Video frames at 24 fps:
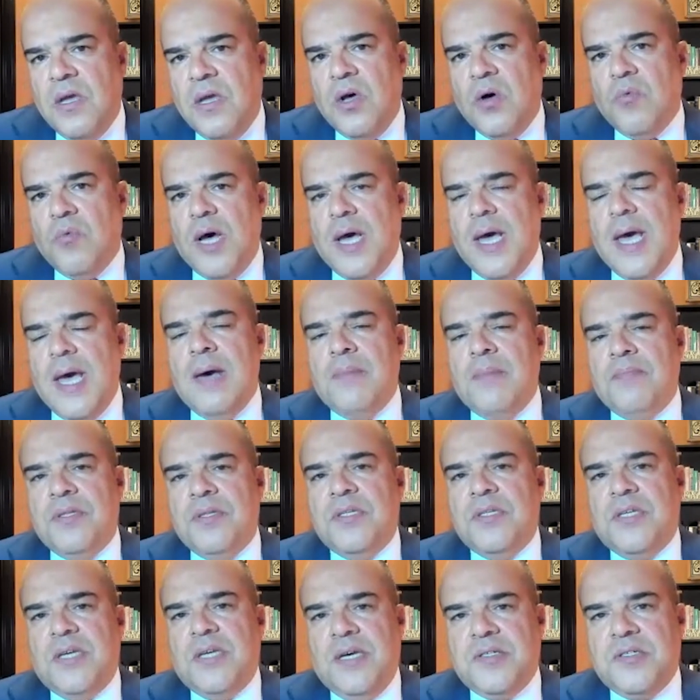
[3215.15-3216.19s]
What
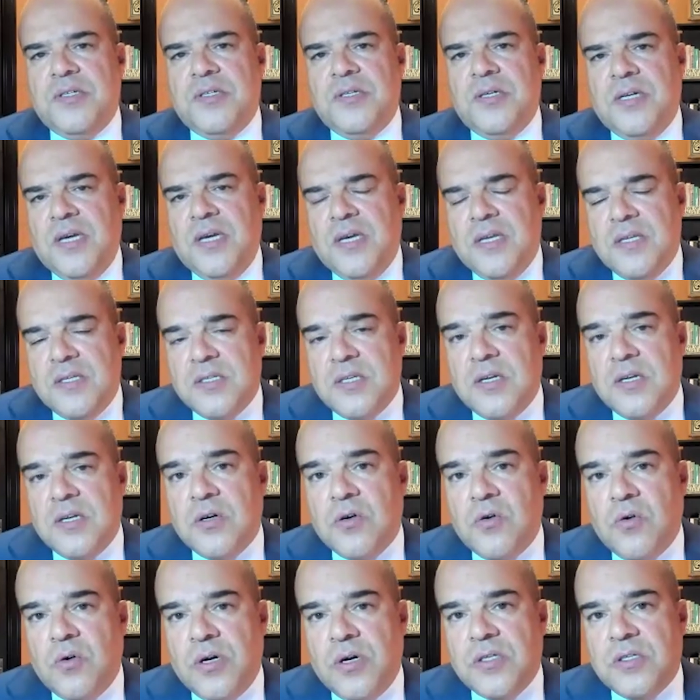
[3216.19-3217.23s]
happened yesterday is that,
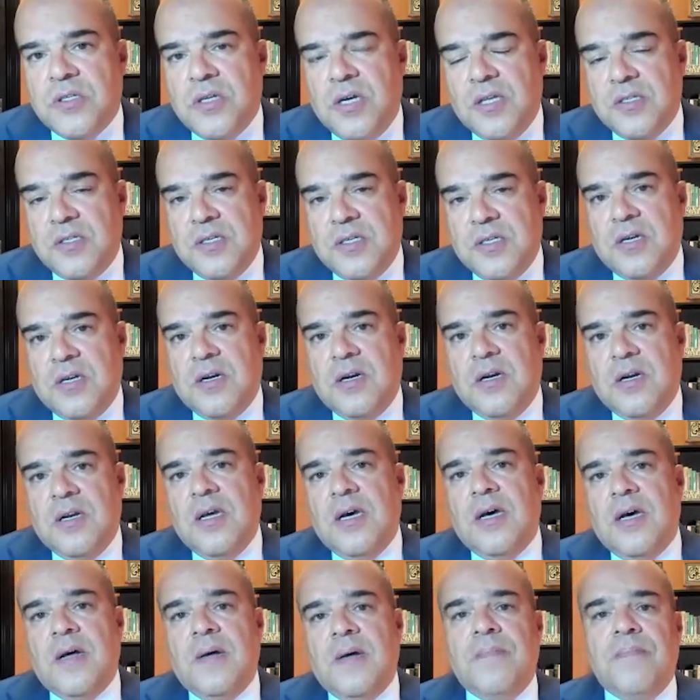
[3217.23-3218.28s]
according to Ansar
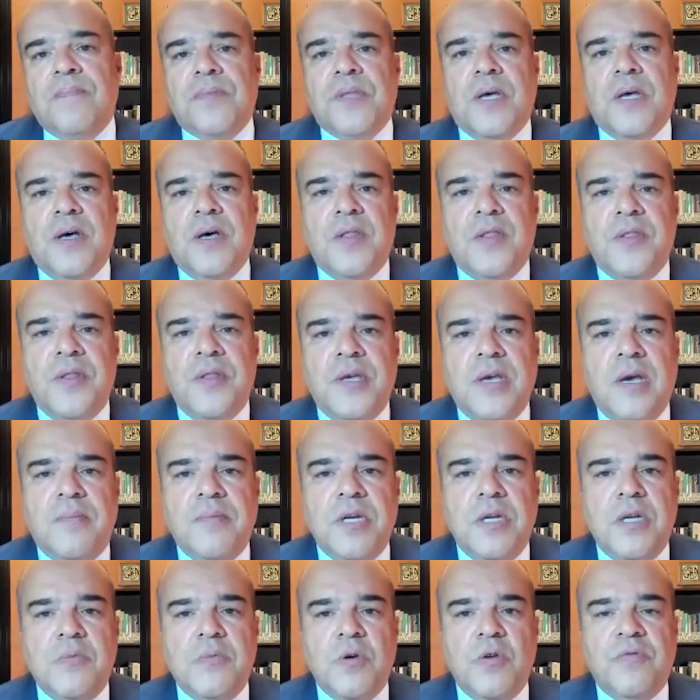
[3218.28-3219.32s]
Allah, the
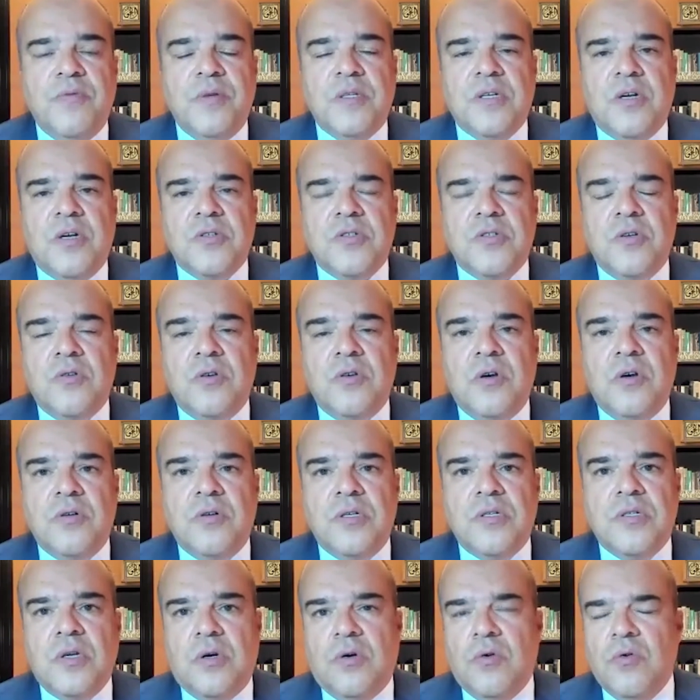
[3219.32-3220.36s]
Yemeni movement, also known
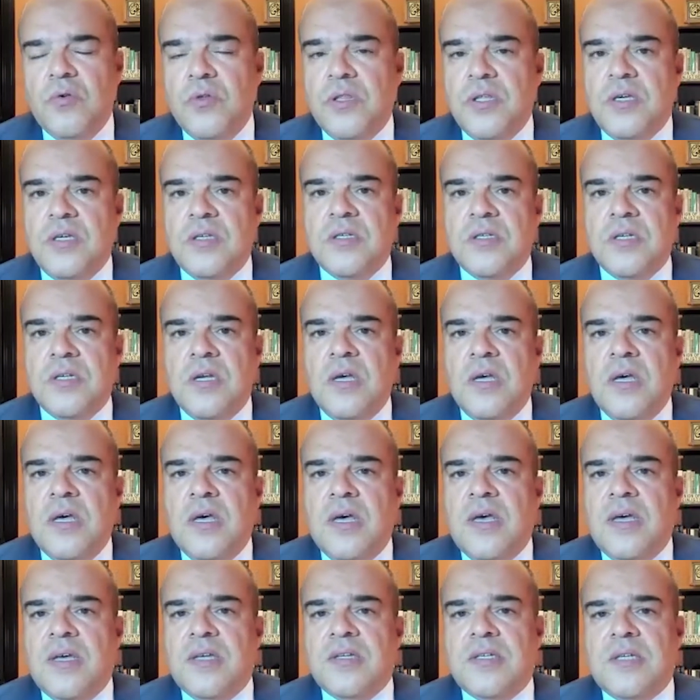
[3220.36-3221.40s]
as the Houthis,
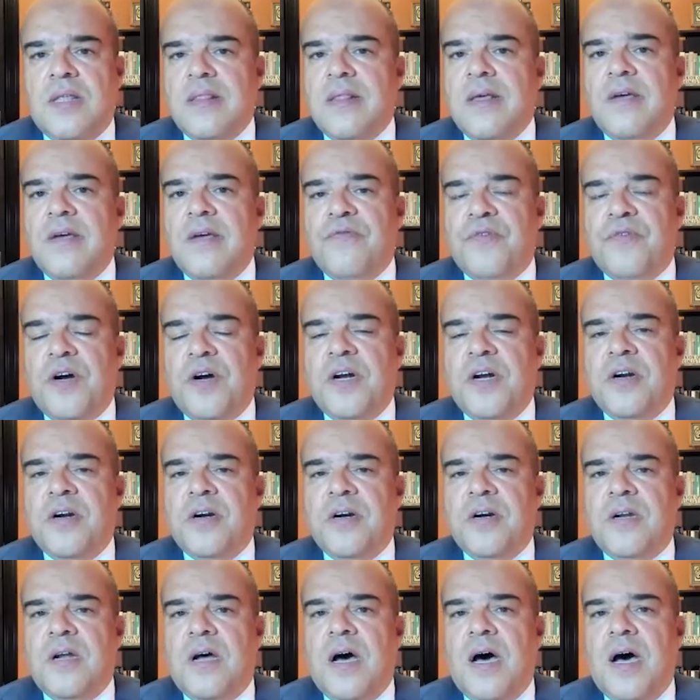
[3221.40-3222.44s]
is that they
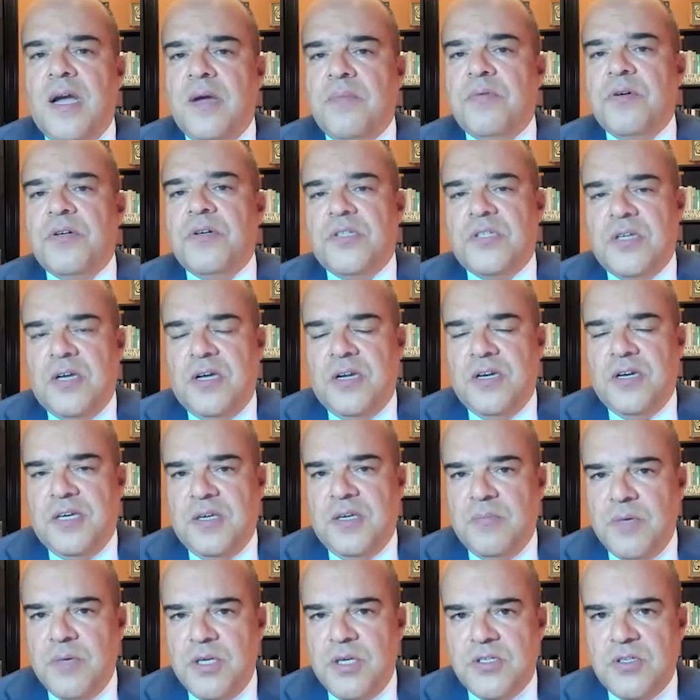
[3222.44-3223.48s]
fired a
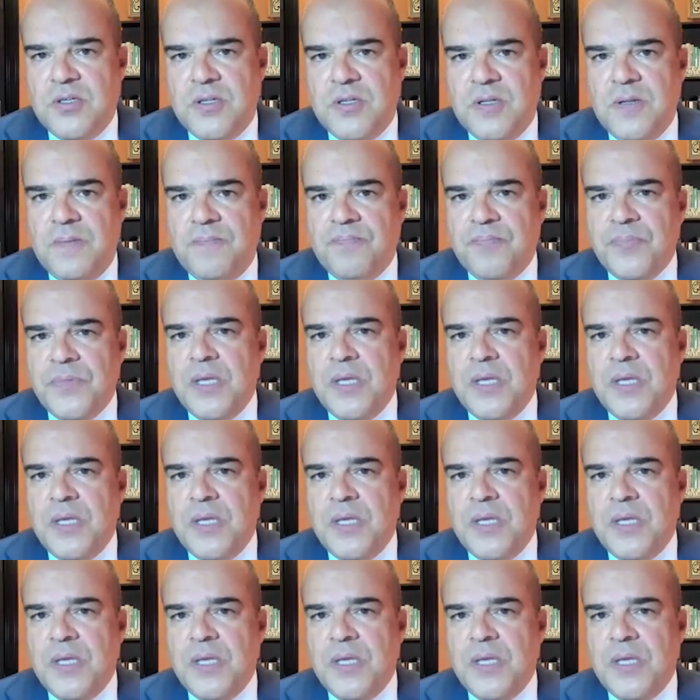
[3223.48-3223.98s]
hypersonic missile